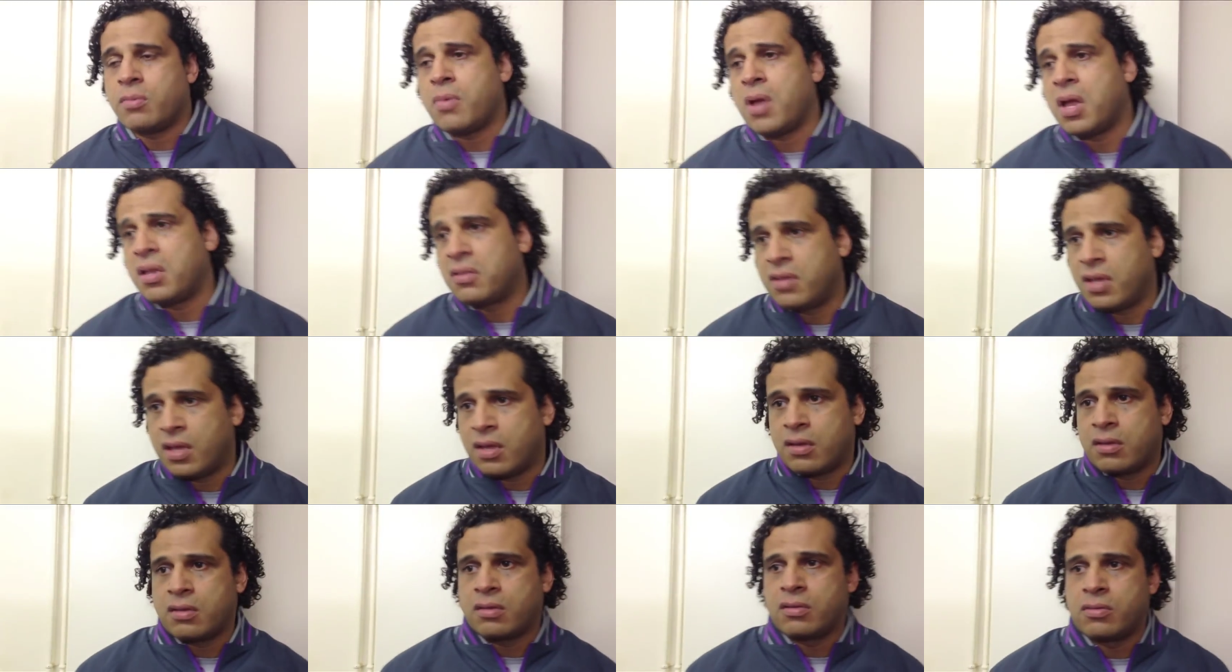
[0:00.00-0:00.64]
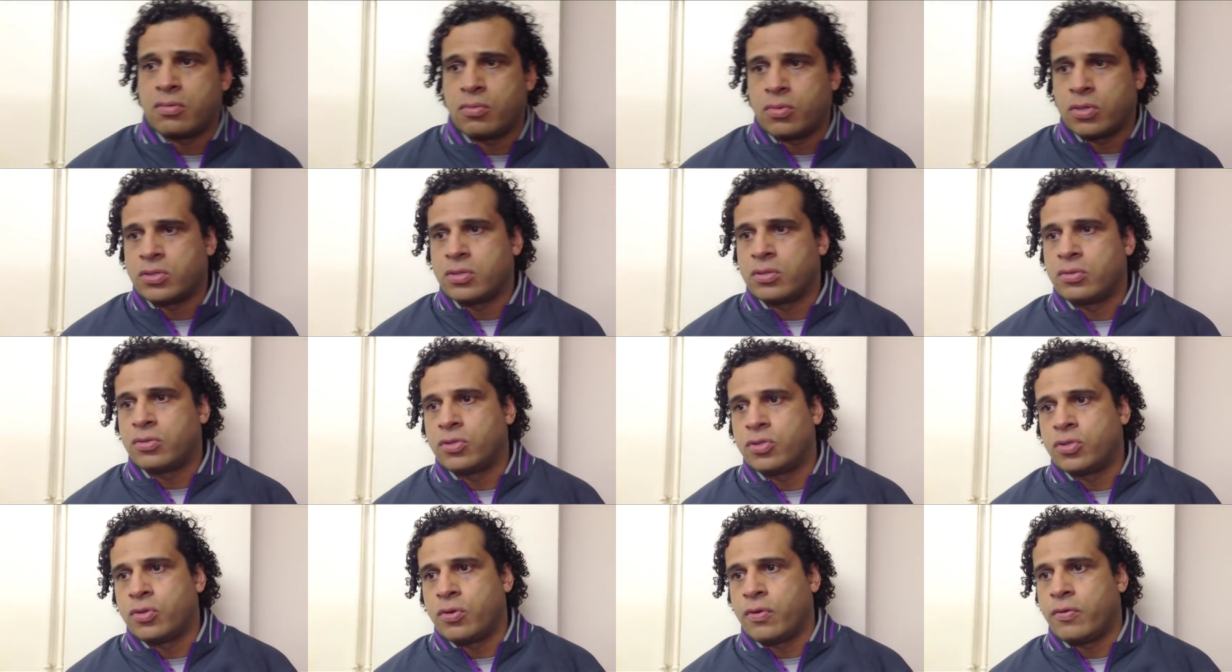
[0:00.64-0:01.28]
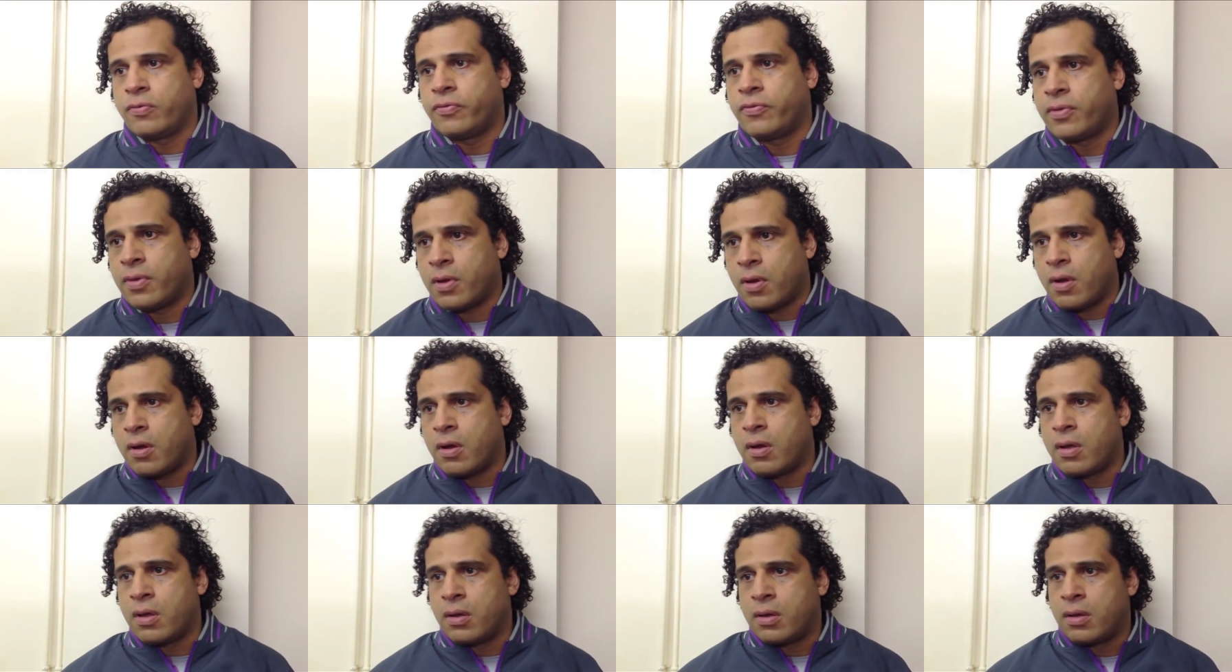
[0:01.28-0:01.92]
I think it wasn't deserved
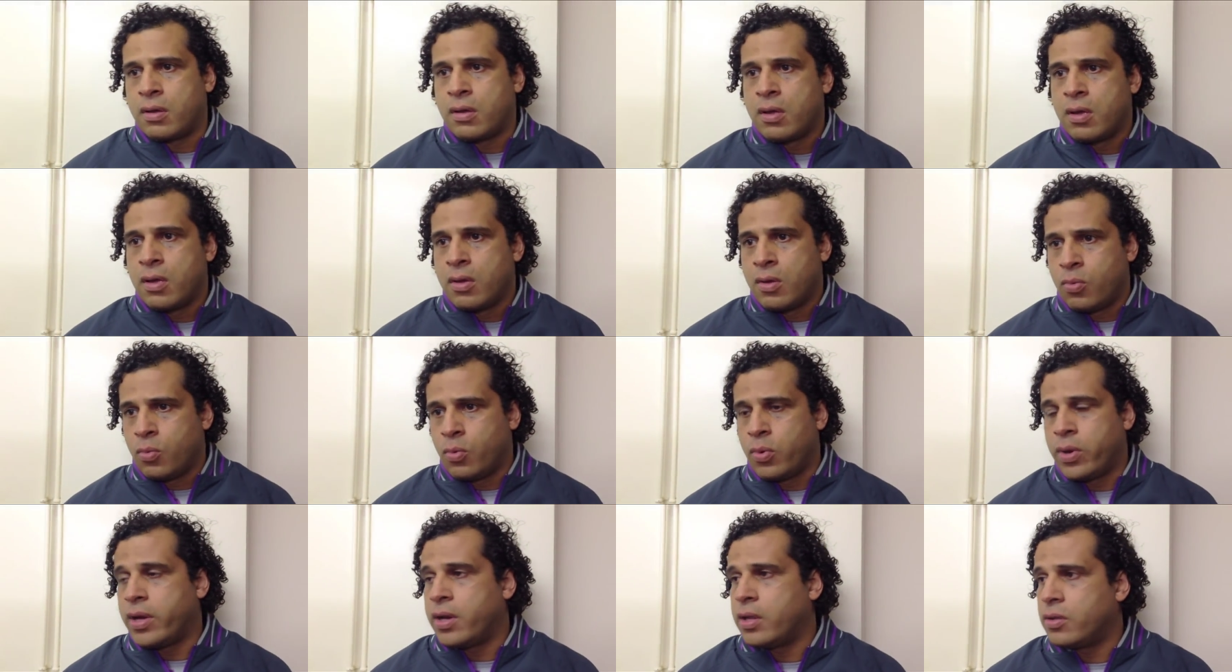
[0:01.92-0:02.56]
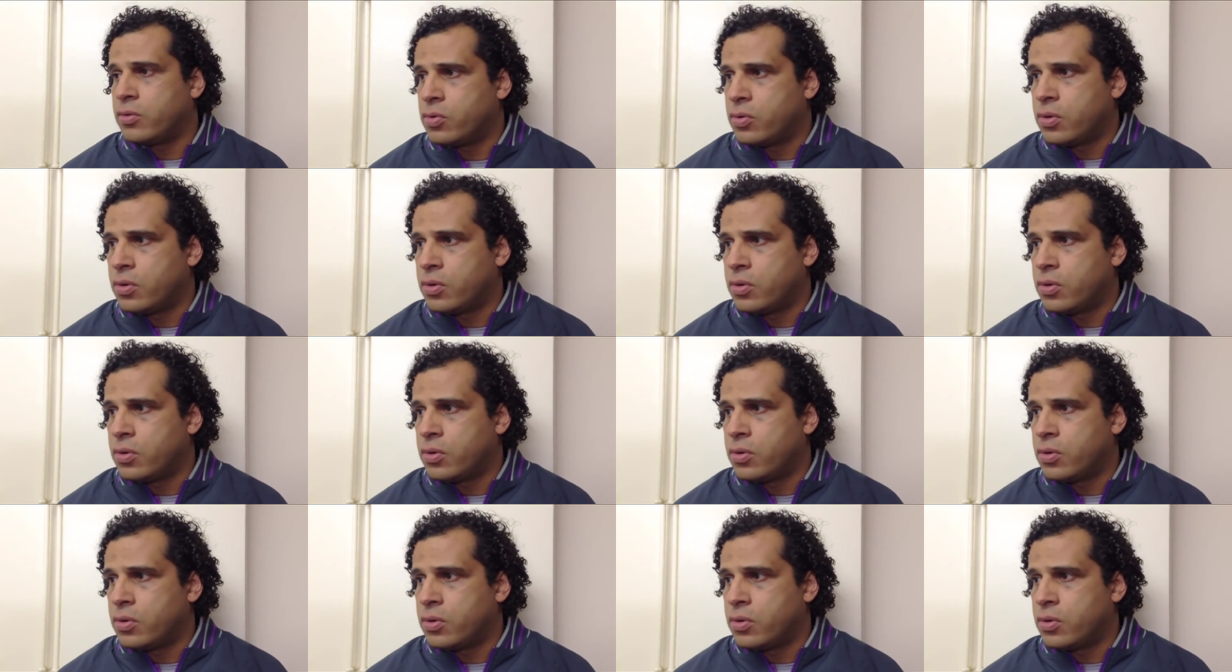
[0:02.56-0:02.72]
winning